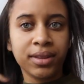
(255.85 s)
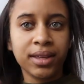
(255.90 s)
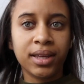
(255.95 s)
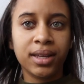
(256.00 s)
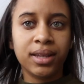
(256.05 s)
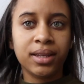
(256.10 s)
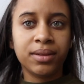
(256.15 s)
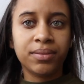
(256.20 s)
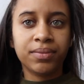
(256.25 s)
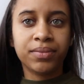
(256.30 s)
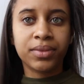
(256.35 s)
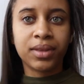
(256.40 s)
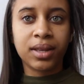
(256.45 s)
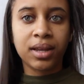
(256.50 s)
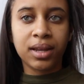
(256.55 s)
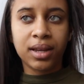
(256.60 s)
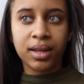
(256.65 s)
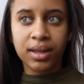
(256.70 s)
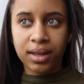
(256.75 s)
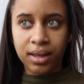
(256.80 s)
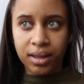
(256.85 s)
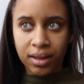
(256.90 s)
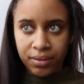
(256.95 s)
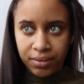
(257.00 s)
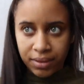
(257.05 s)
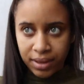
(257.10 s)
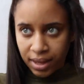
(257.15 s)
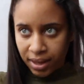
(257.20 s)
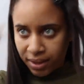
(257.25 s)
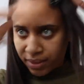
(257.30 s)
the
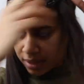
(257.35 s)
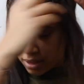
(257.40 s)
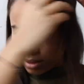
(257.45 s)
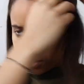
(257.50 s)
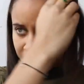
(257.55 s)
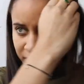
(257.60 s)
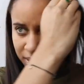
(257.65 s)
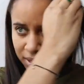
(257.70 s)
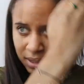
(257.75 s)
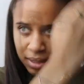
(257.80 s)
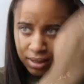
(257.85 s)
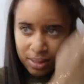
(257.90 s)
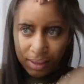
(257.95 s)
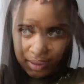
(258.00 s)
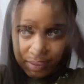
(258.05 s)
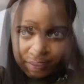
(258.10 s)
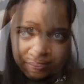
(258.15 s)
other hair that's been done.